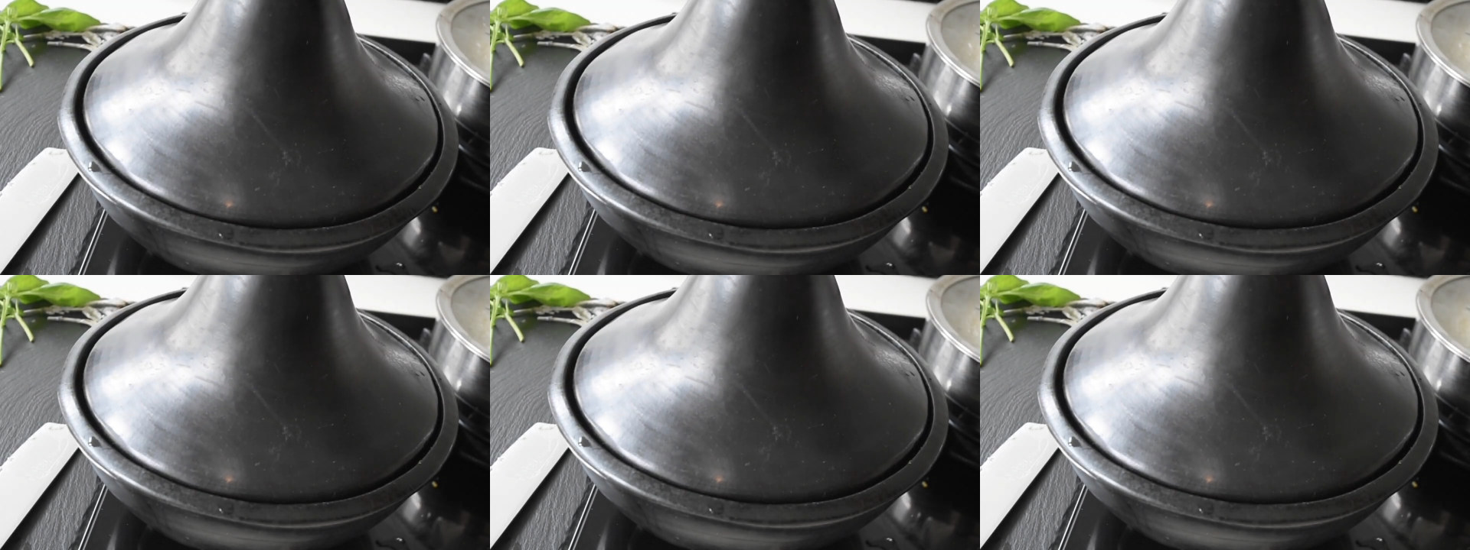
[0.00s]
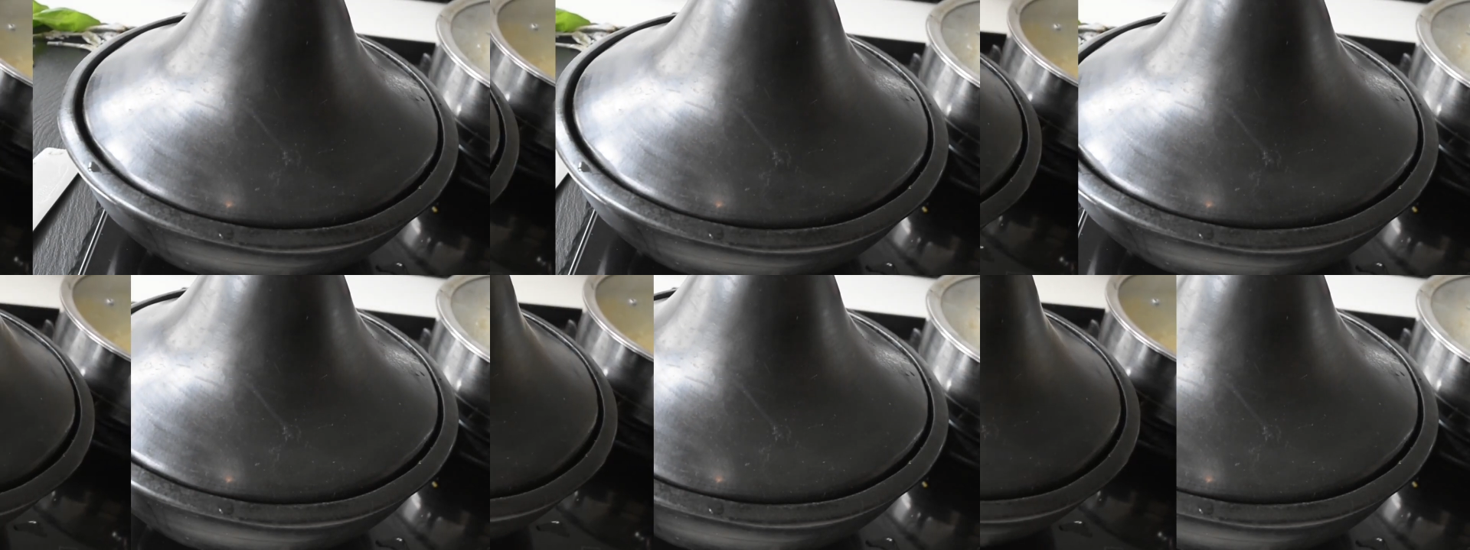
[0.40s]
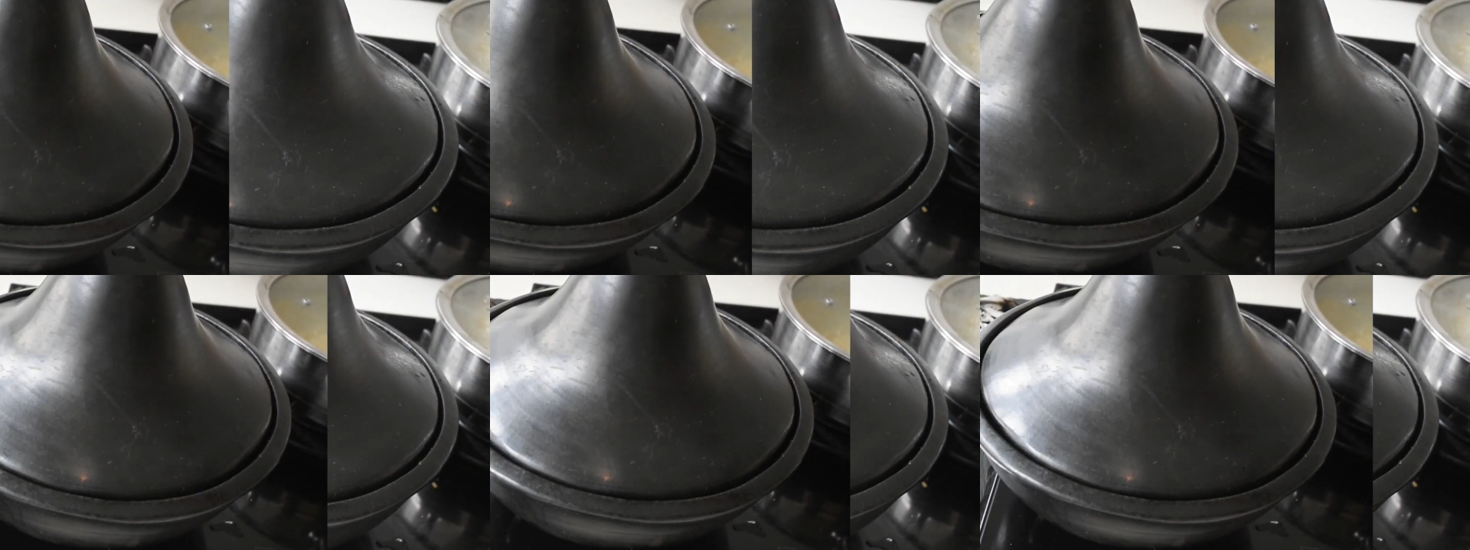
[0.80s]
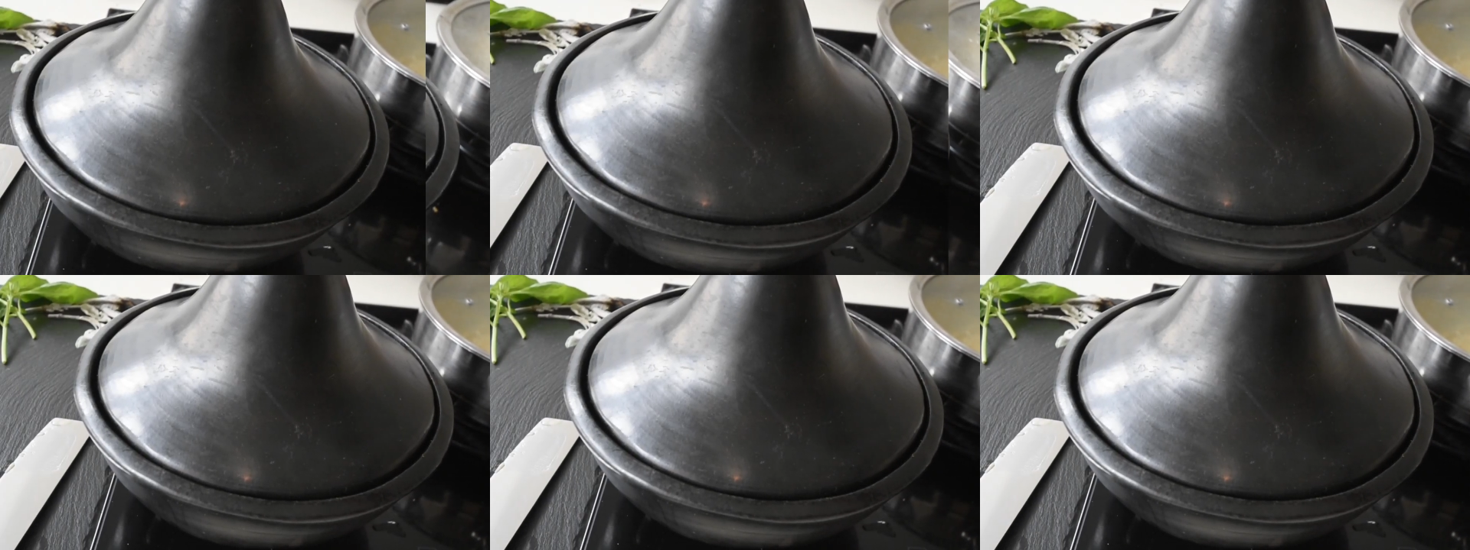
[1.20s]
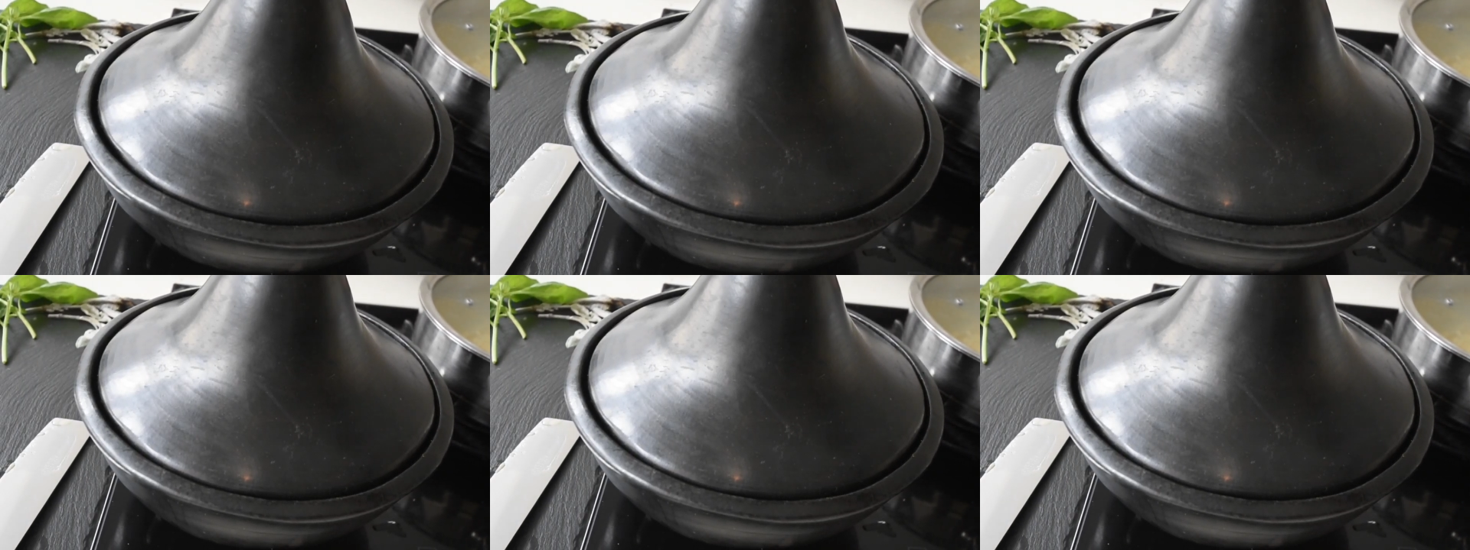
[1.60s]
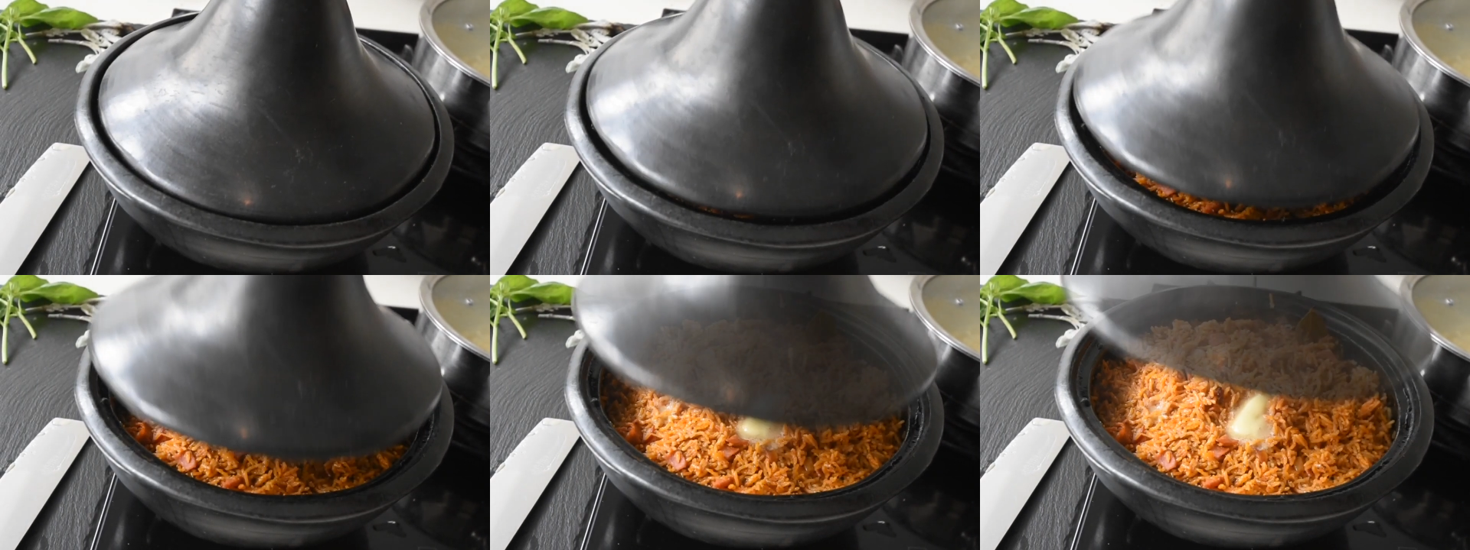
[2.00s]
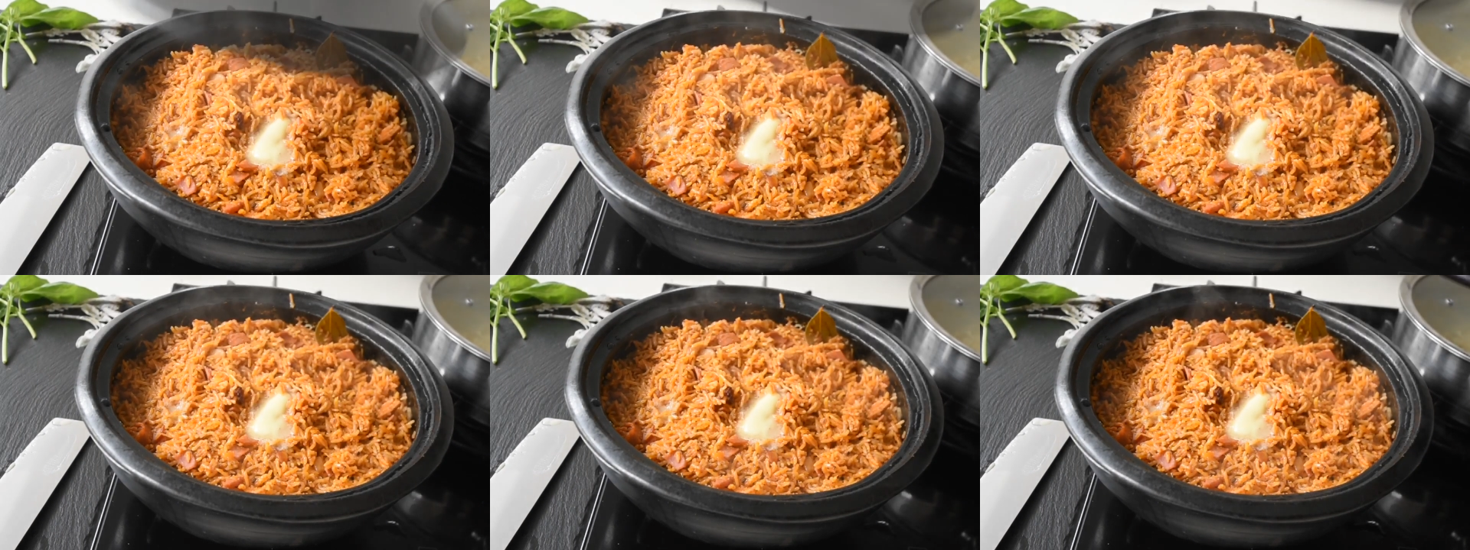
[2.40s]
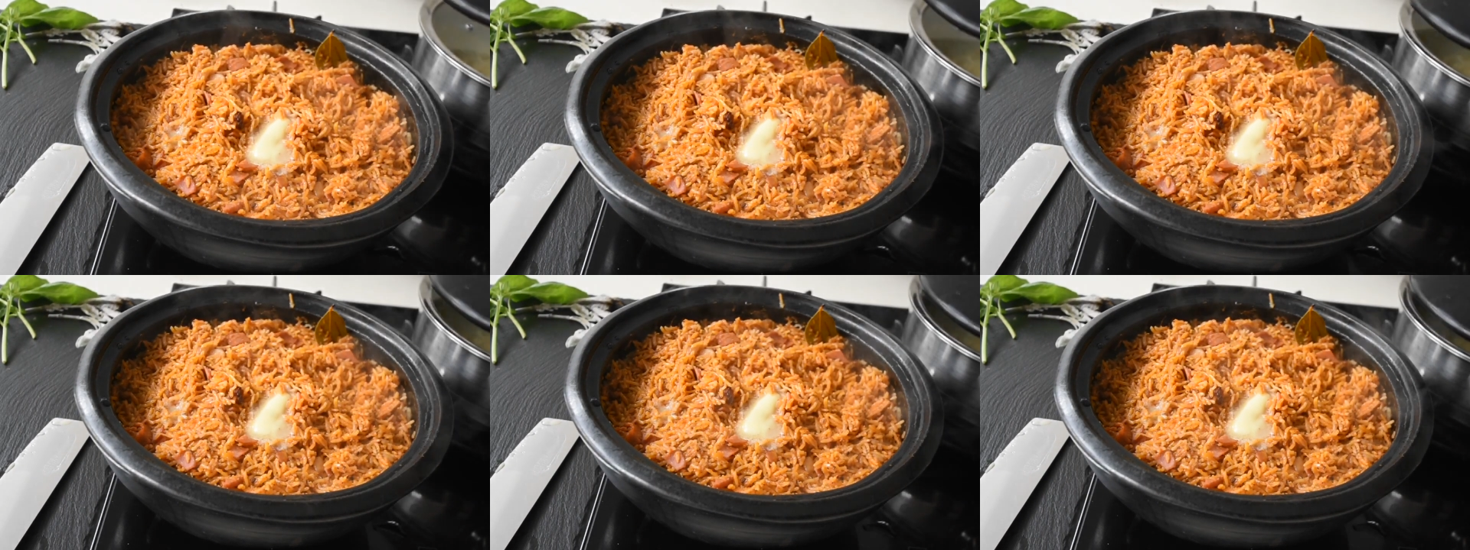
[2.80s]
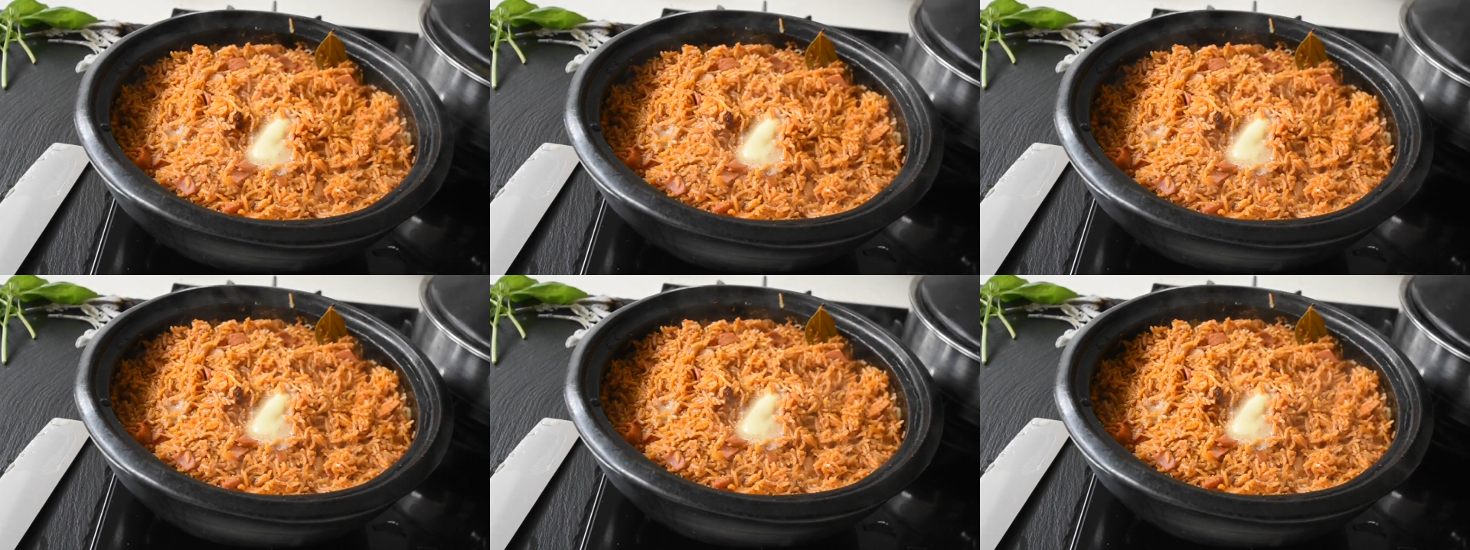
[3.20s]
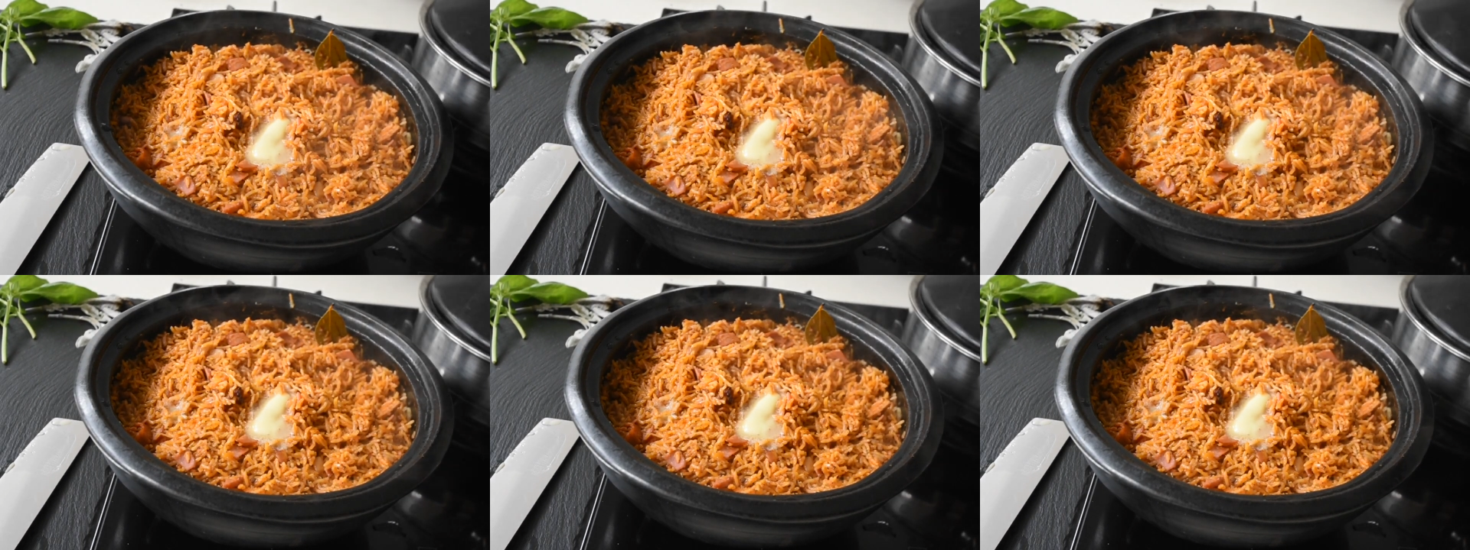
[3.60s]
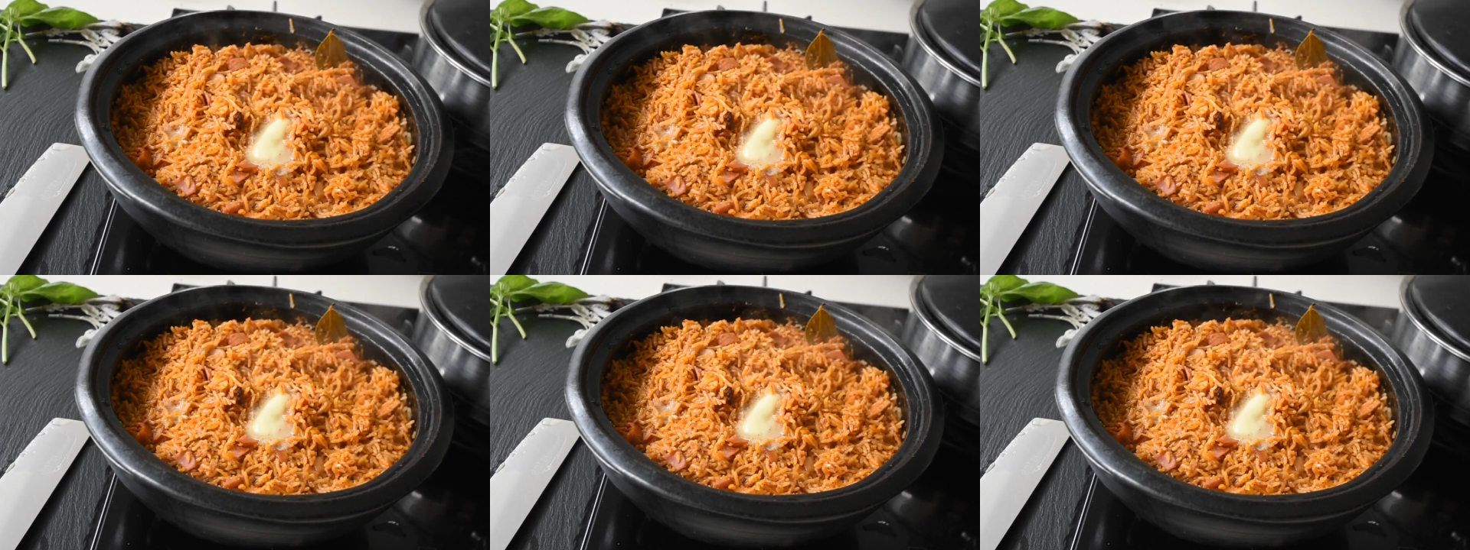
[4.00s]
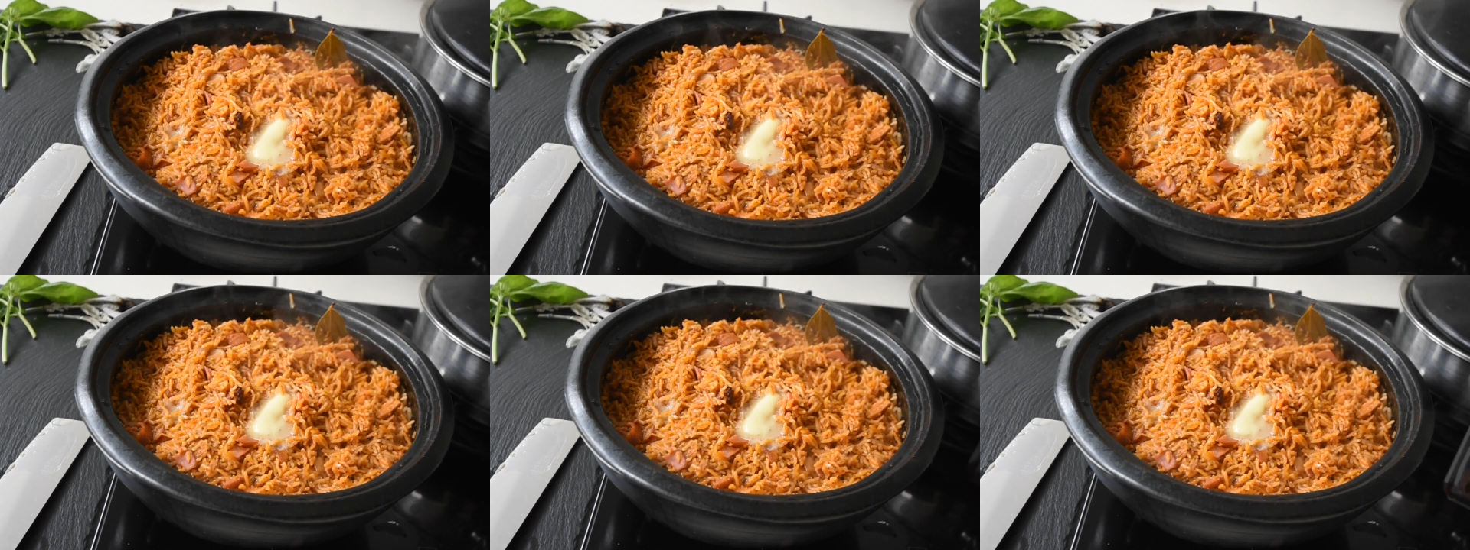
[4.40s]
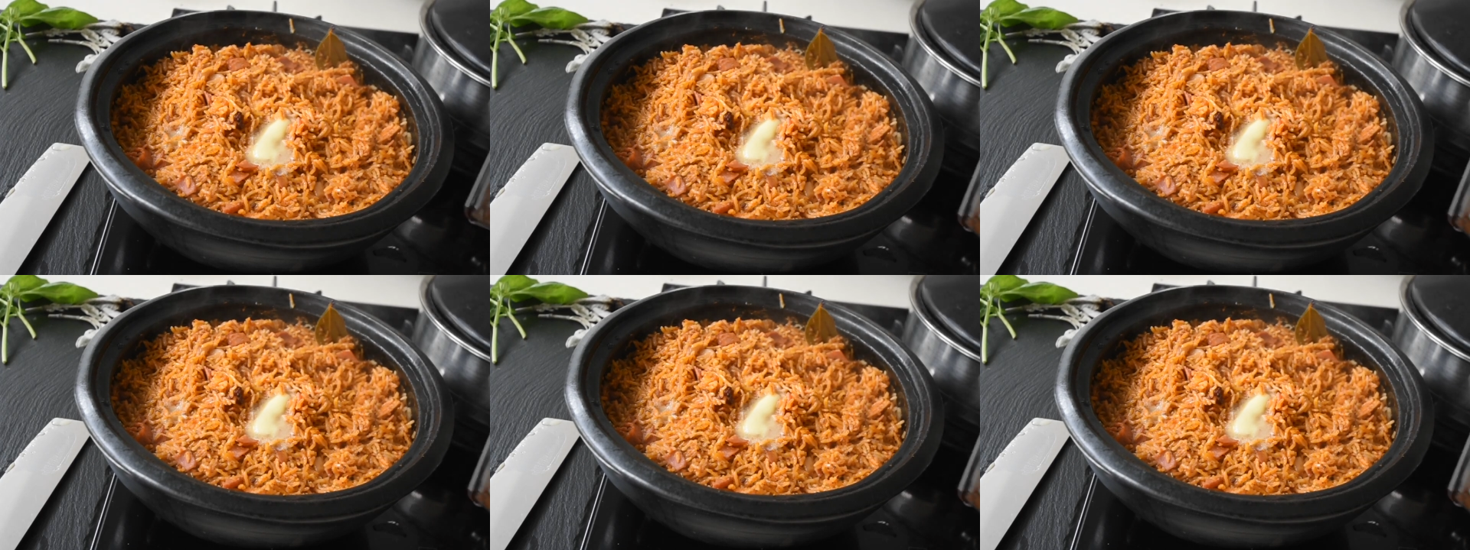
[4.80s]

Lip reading: No face is visible, so there are no lips to read.